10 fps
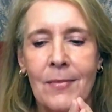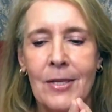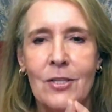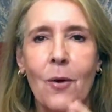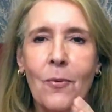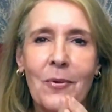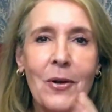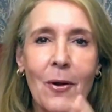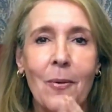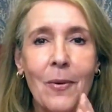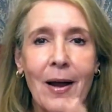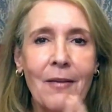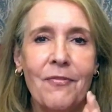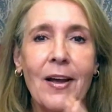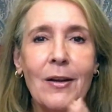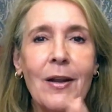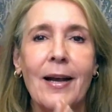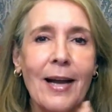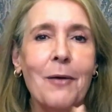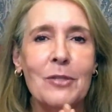So, you know, I felt
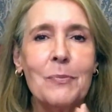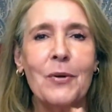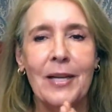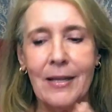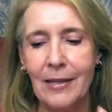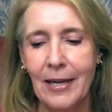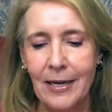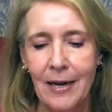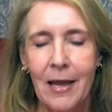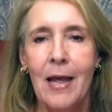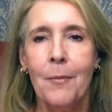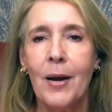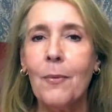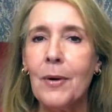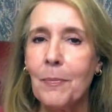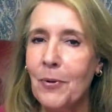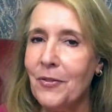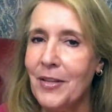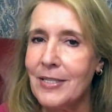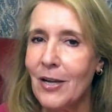like I was pretty clean. But I want to
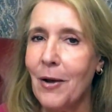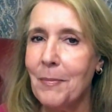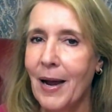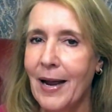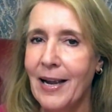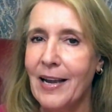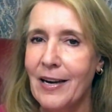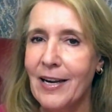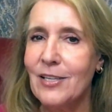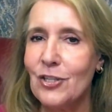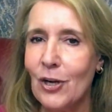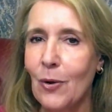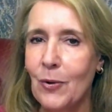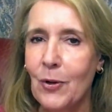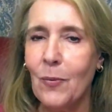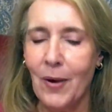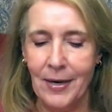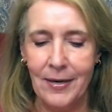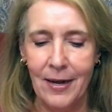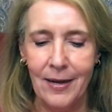put this on my hand and show you what
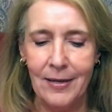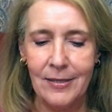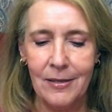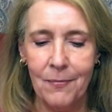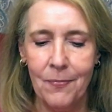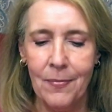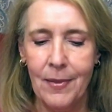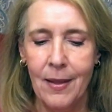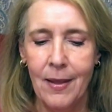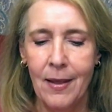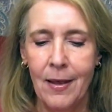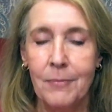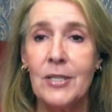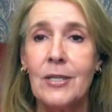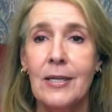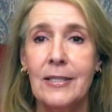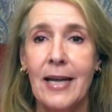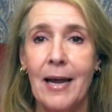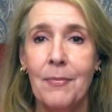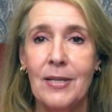it does. I'm just going to
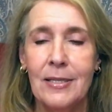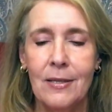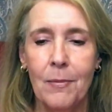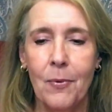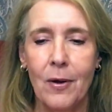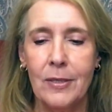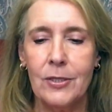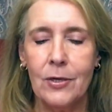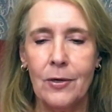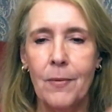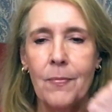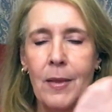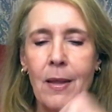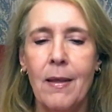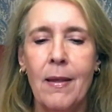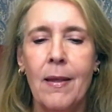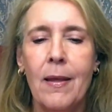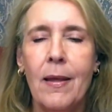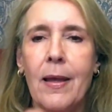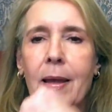dab this in the bronzer
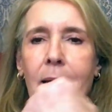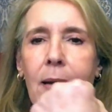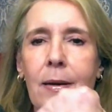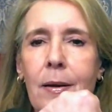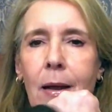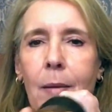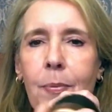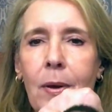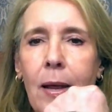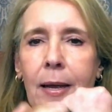and apply